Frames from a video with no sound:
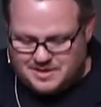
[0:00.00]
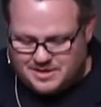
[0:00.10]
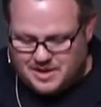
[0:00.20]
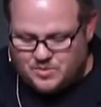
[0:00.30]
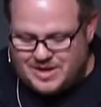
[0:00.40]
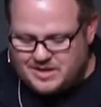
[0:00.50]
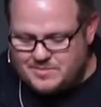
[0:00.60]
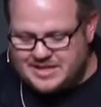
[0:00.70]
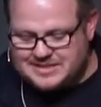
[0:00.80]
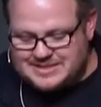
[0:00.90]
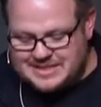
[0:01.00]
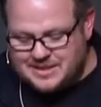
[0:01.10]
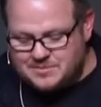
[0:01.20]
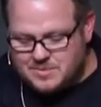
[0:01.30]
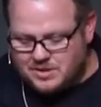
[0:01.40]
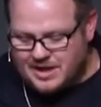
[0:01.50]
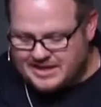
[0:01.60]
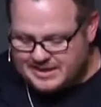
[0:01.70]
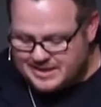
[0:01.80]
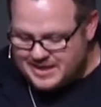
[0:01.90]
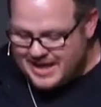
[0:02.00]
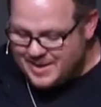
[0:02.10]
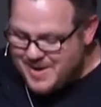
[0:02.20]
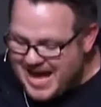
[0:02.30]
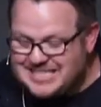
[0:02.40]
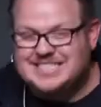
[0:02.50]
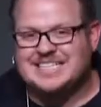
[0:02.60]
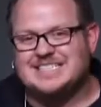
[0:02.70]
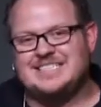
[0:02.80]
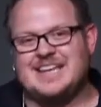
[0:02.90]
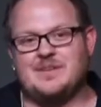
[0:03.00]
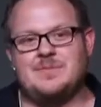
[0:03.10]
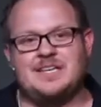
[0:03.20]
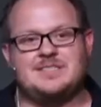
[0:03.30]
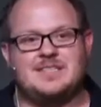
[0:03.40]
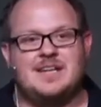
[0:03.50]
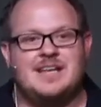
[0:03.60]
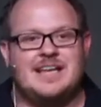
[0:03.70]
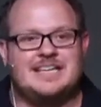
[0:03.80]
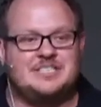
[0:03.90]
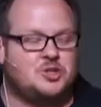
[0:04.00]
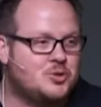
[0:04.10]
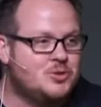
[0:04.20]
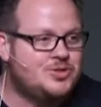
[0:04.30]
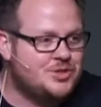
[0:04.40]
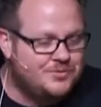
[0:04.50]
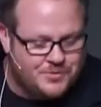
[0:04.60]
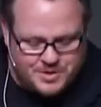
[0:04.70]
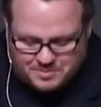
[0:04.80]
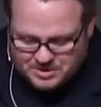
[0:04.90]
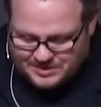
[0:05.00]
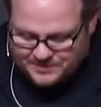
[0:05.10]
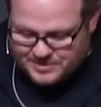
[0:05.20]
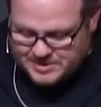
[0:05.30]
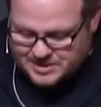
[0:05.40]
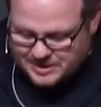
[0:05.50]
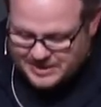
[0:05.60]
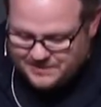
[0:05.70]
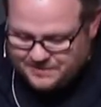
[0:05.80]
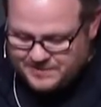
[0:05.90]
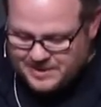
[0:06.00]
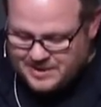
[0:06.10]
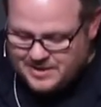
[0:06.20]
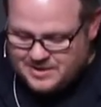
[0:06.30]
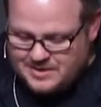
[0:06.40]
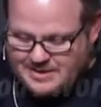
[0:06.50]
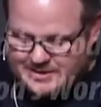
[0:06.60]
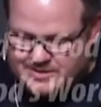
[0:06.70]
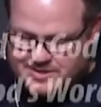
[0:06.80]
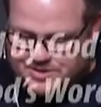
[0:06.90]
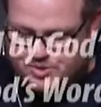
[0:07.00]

And while it might seem like a passing statement, it is crucial for the believer to live in such a